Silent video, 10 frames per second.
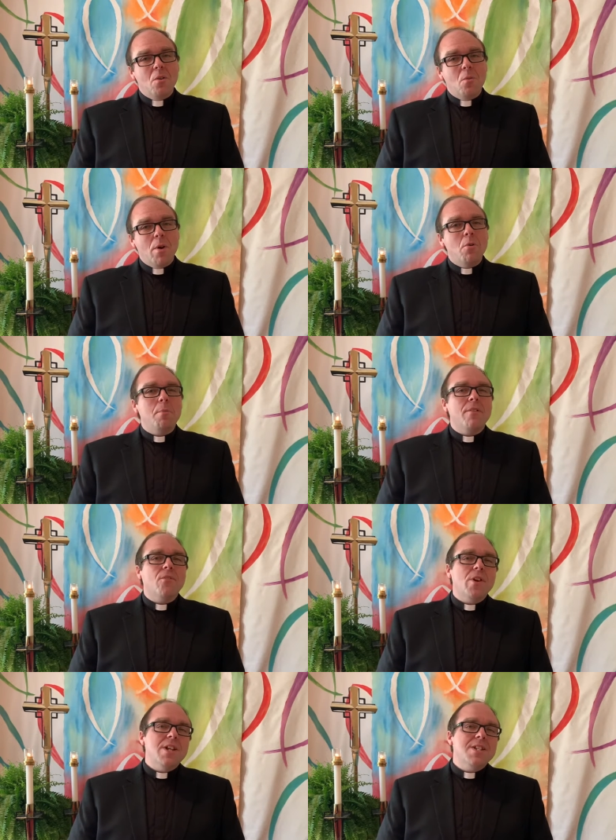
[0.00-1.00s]
we will be
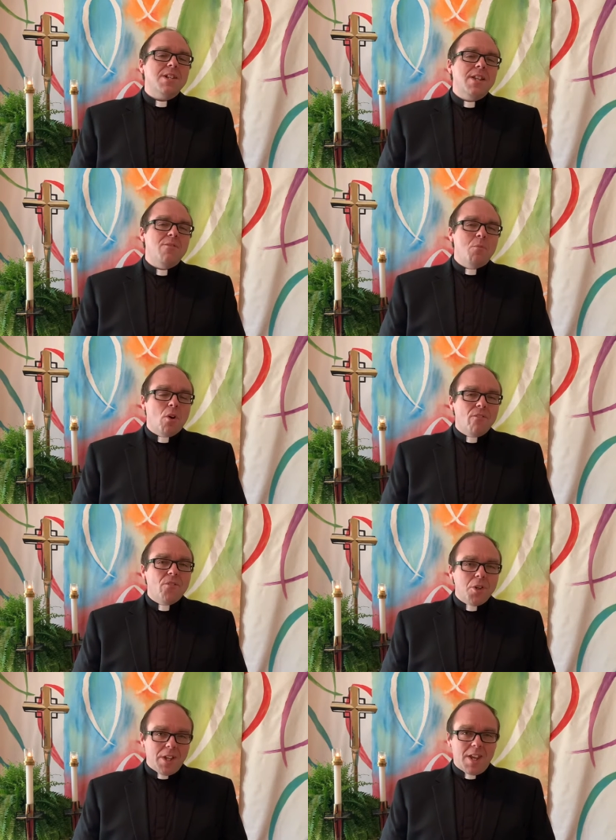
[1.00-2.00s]
freed to live more
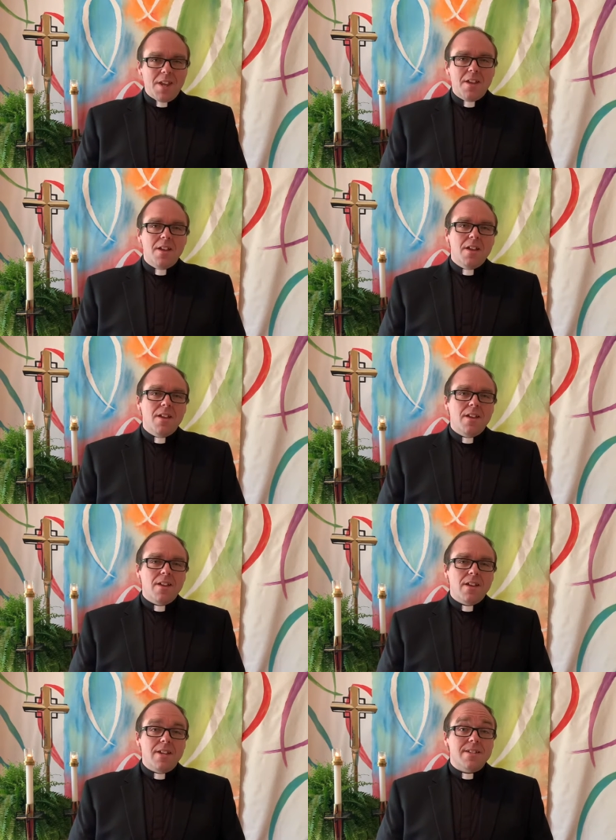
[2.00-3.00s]
fully
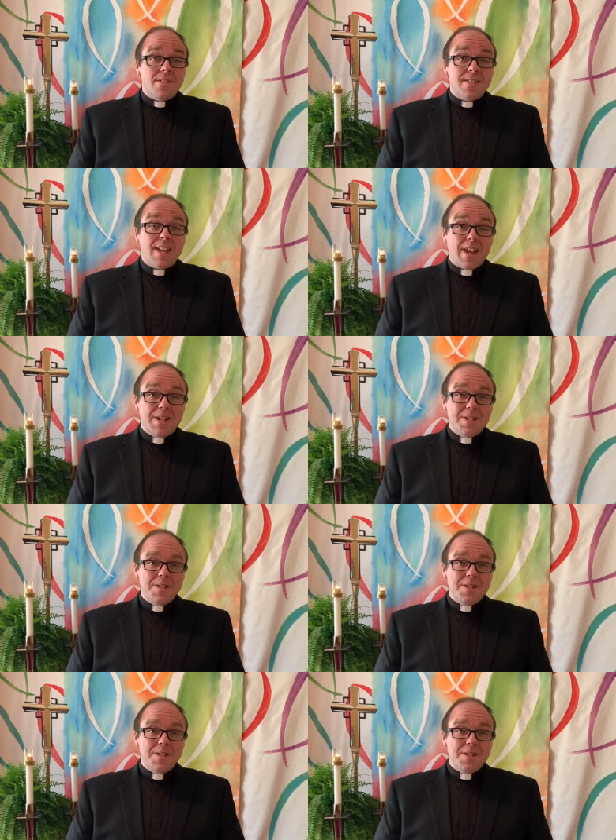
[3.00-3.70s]
into the second.